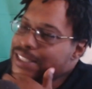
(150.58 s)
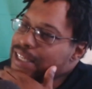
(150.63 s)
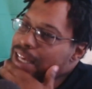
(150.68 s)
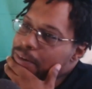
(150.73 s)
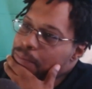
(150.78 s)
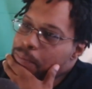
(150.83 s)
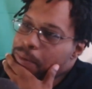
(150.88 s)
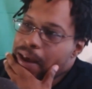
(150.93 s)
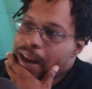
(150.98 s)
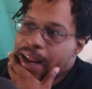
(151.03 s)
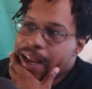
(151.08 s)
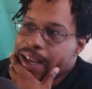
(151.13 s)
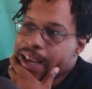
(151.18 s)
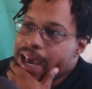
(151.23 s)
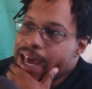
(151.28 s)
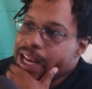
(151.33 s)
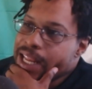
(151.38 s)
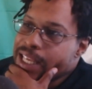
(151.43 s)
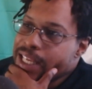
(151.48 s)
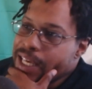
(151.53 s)
I said,
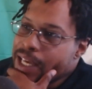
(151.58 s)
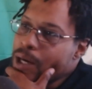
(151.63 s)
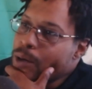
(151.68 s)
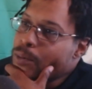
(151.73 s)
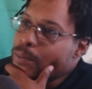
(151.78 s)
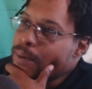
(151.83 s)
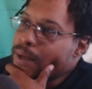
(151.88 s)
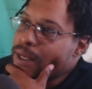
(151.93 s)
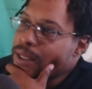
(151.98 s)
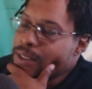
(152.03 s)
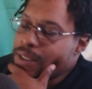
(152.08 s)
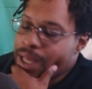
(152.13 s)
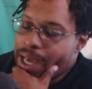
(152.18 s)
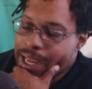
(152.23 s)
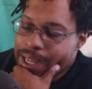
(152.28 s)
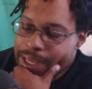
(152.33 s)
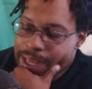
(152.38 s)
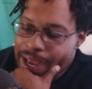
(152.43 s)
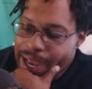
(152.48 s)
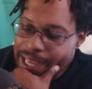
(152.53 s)
man, I gotta get him,
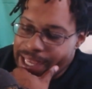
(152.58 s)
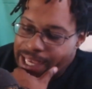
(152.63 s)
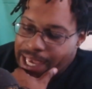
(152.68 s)
man.